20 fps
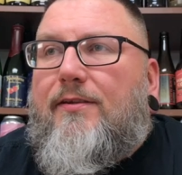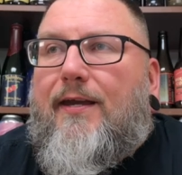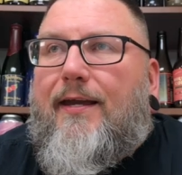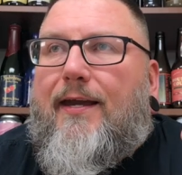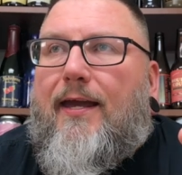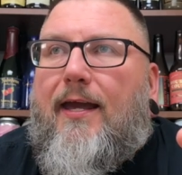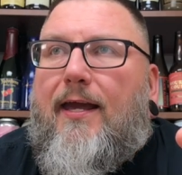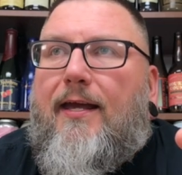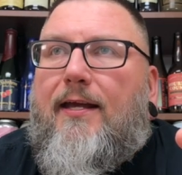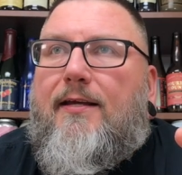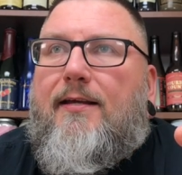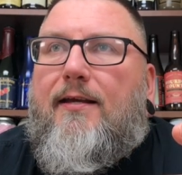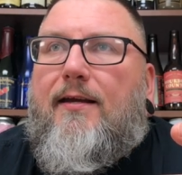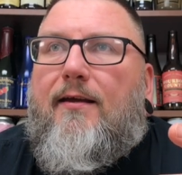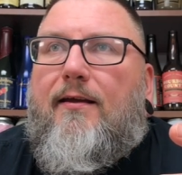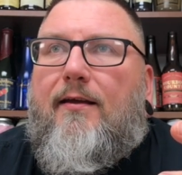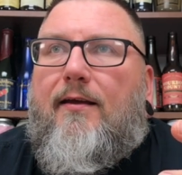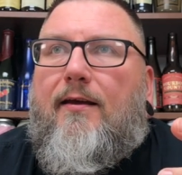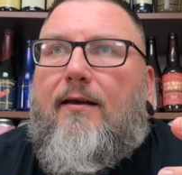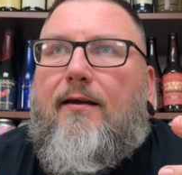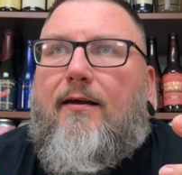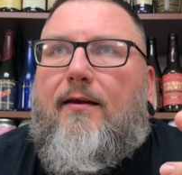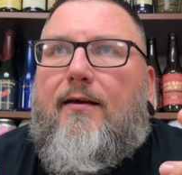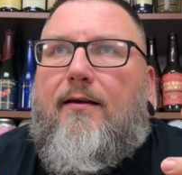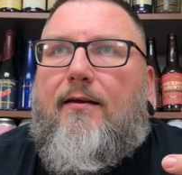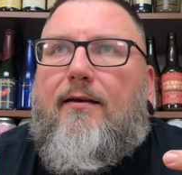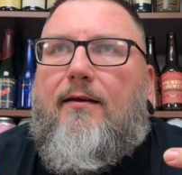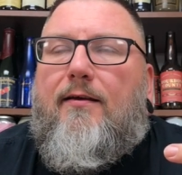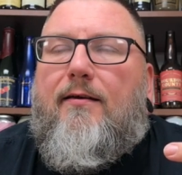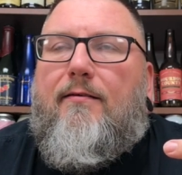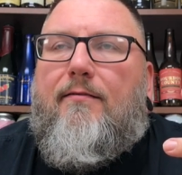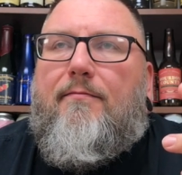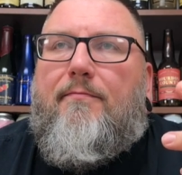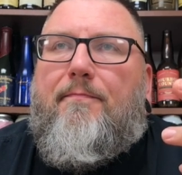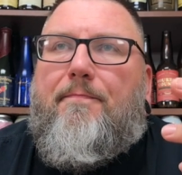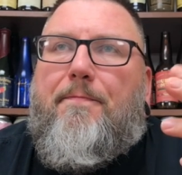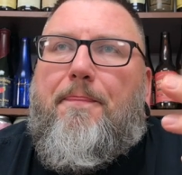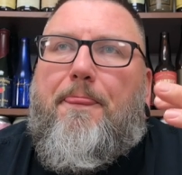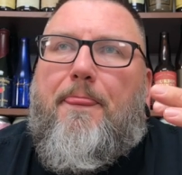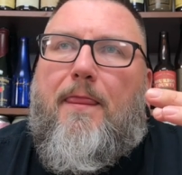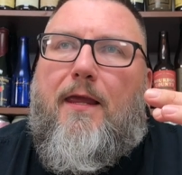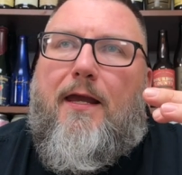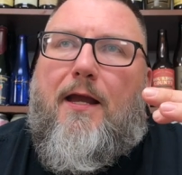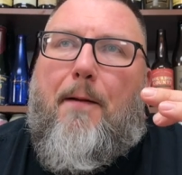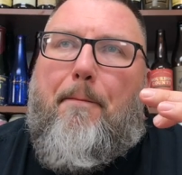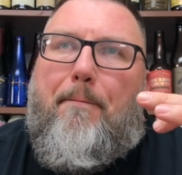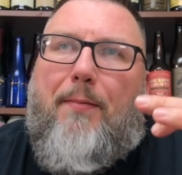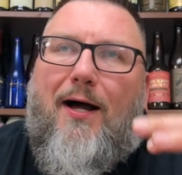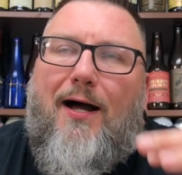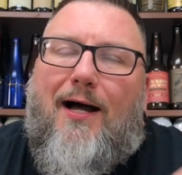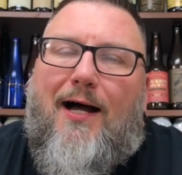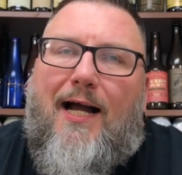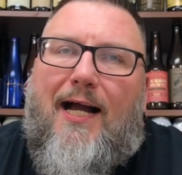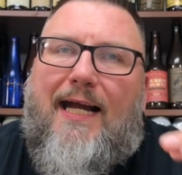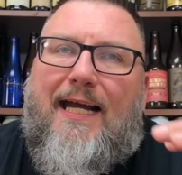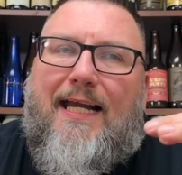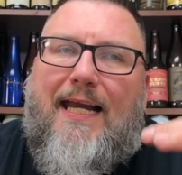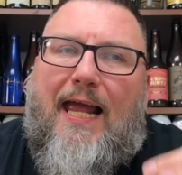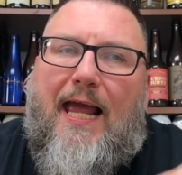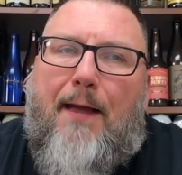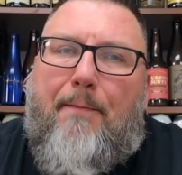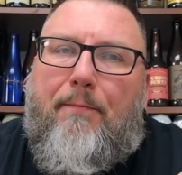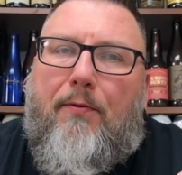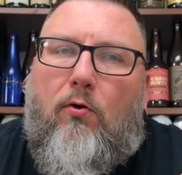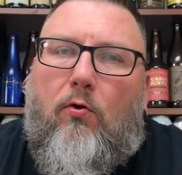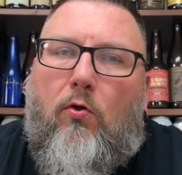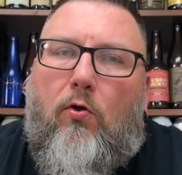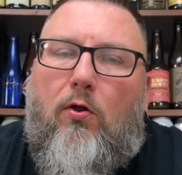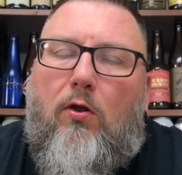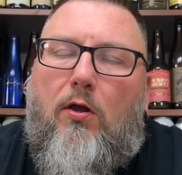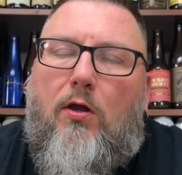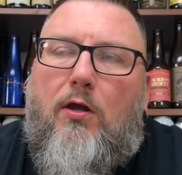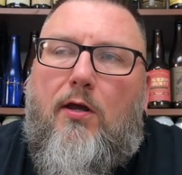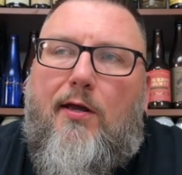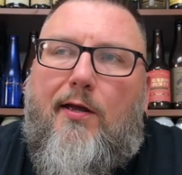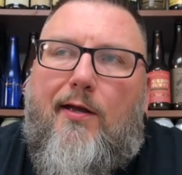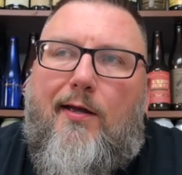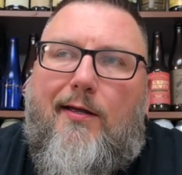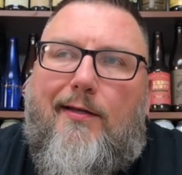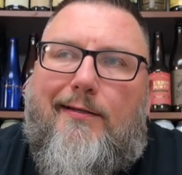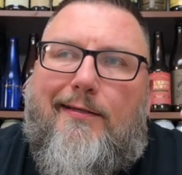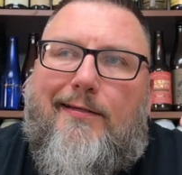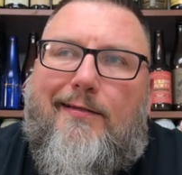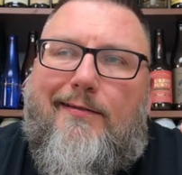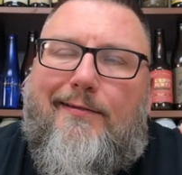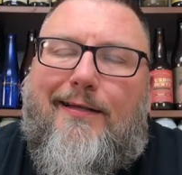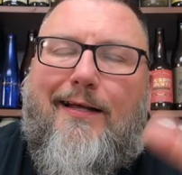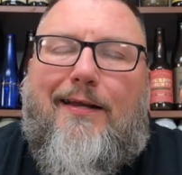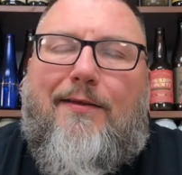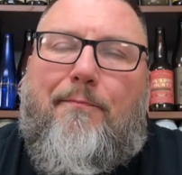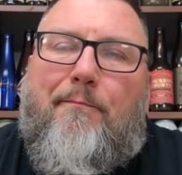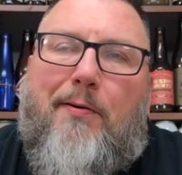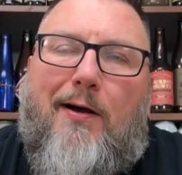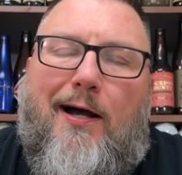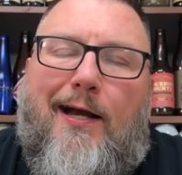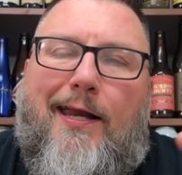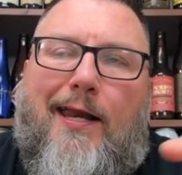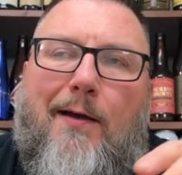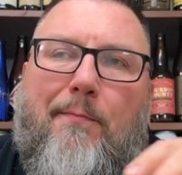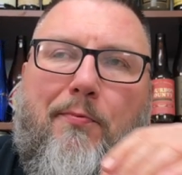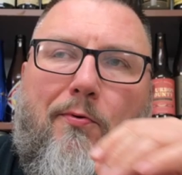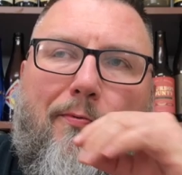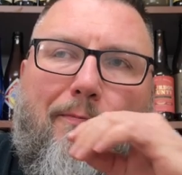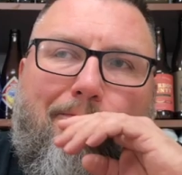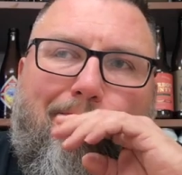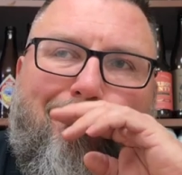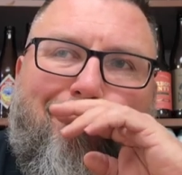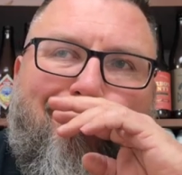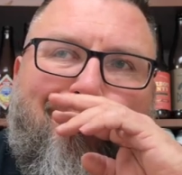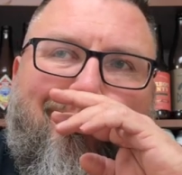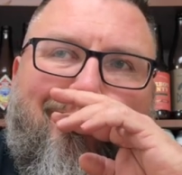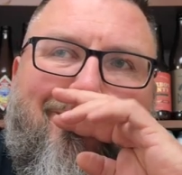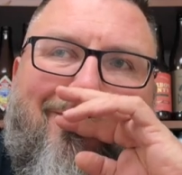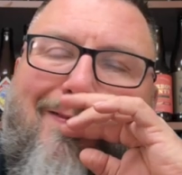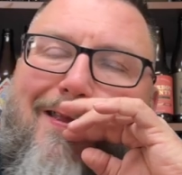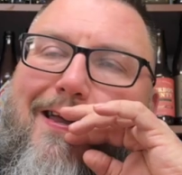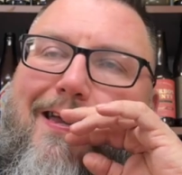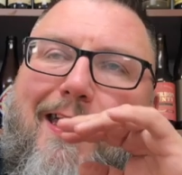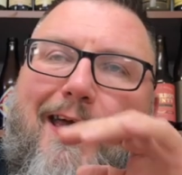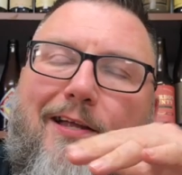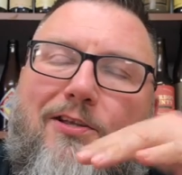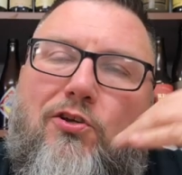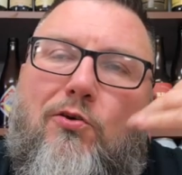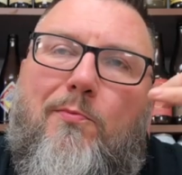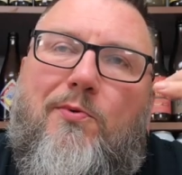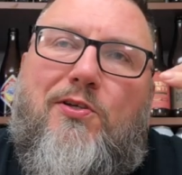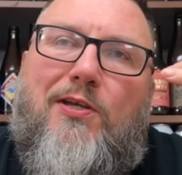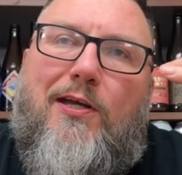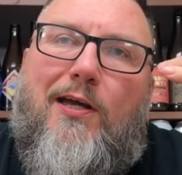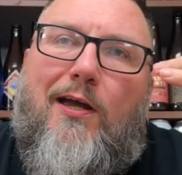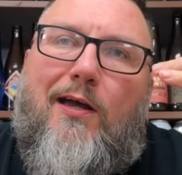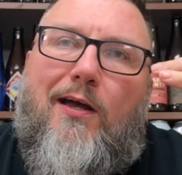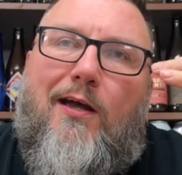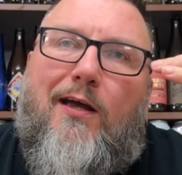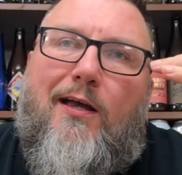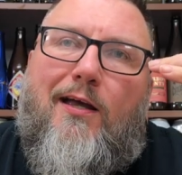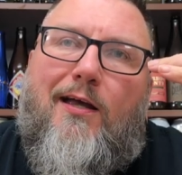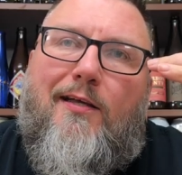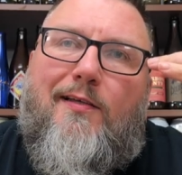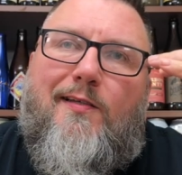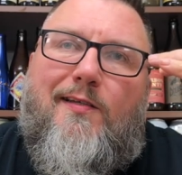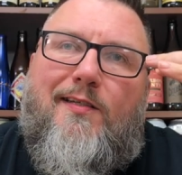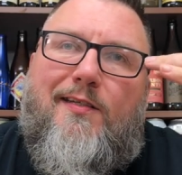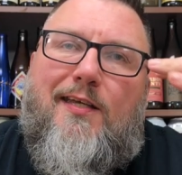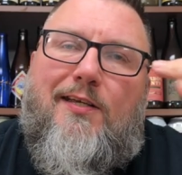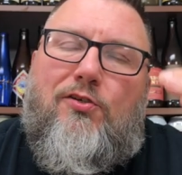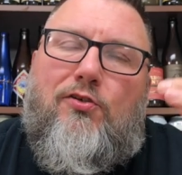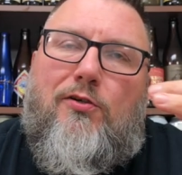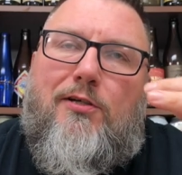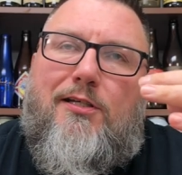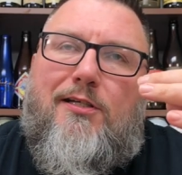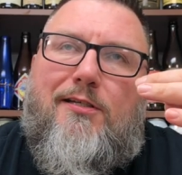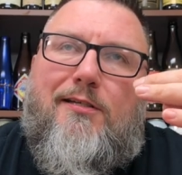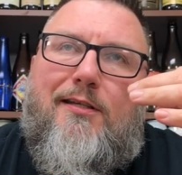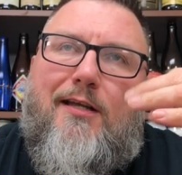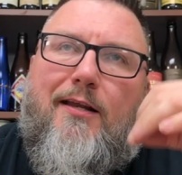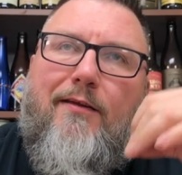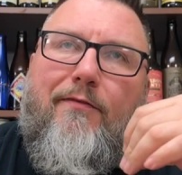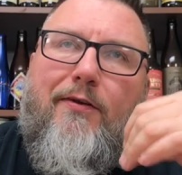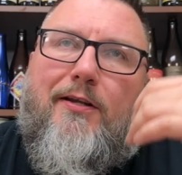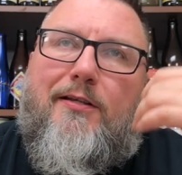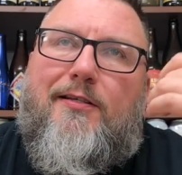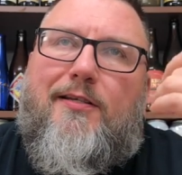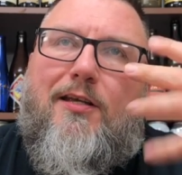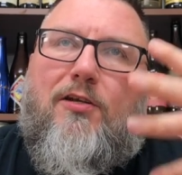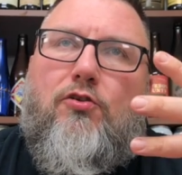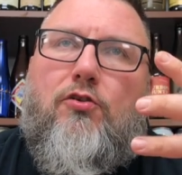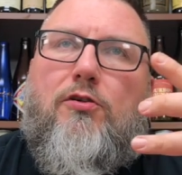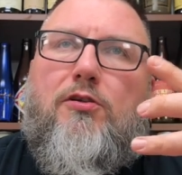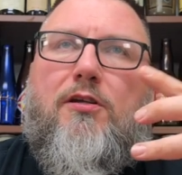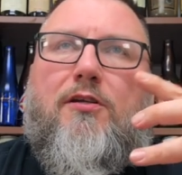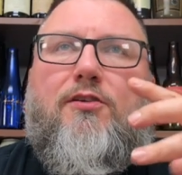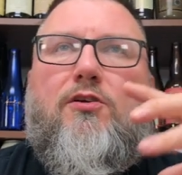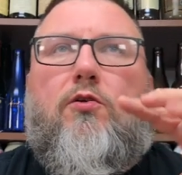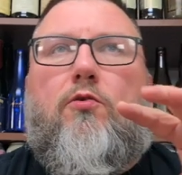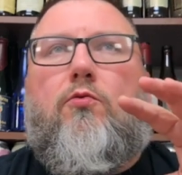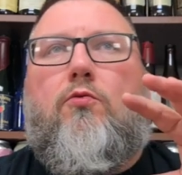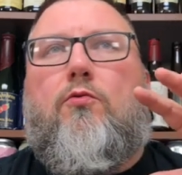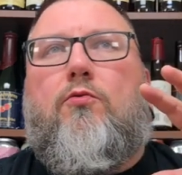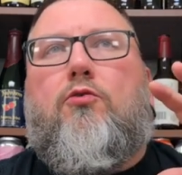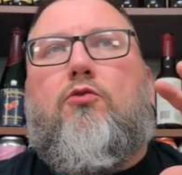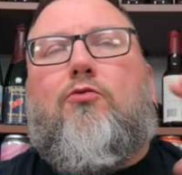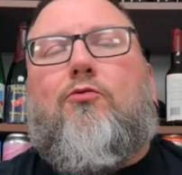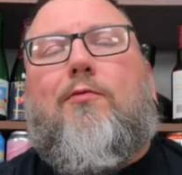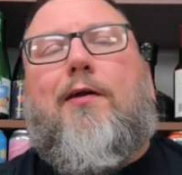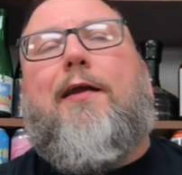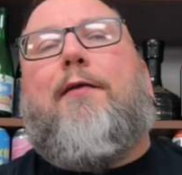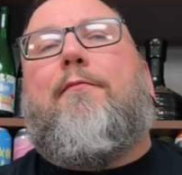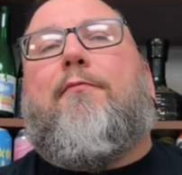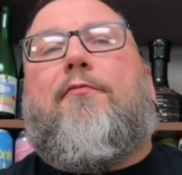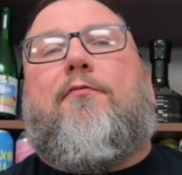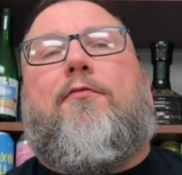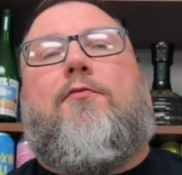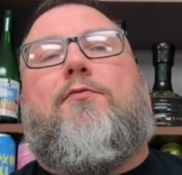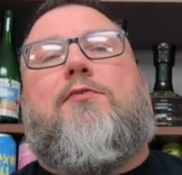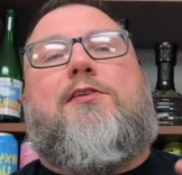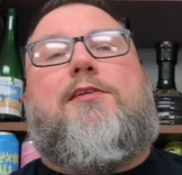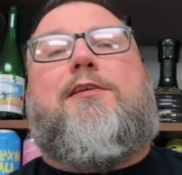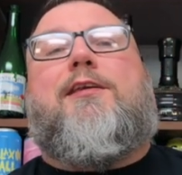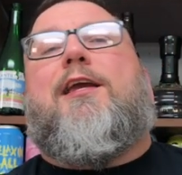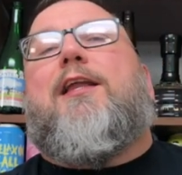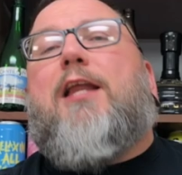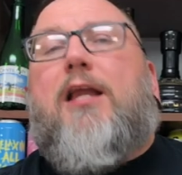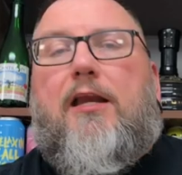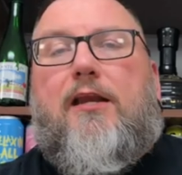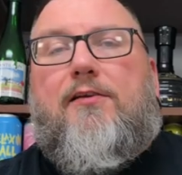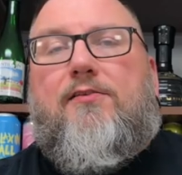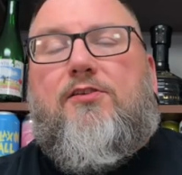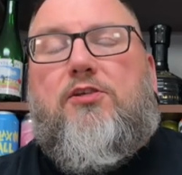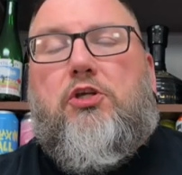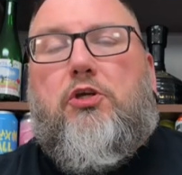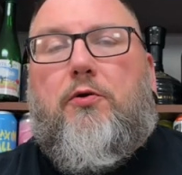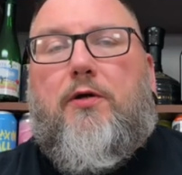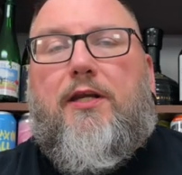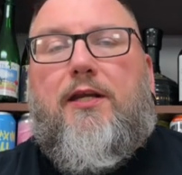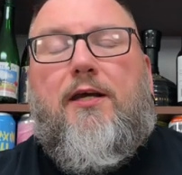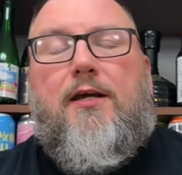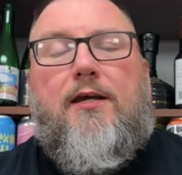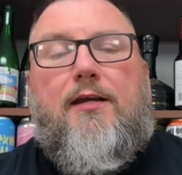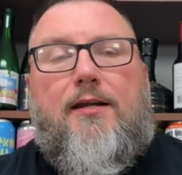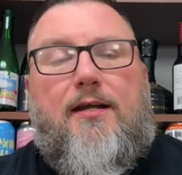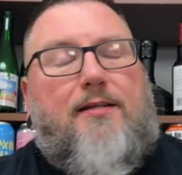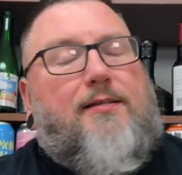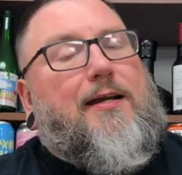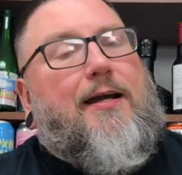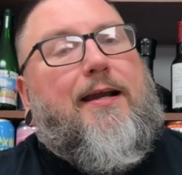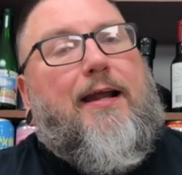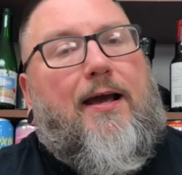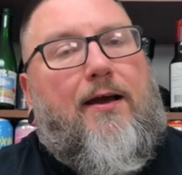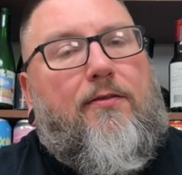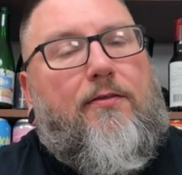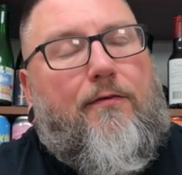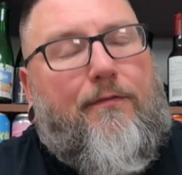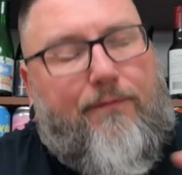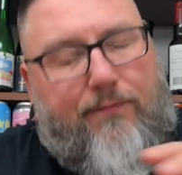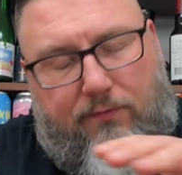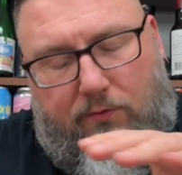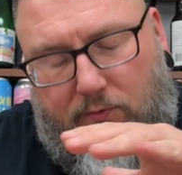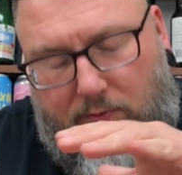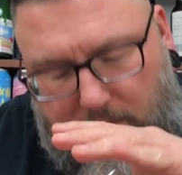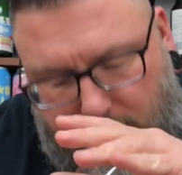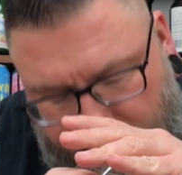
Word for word: like a, a, a like a pineapple not even pineapple. It's almost like a, a, a, citrus, not even a citrus. Let's go grapefruit skinniness to it. That's kind of how the fruit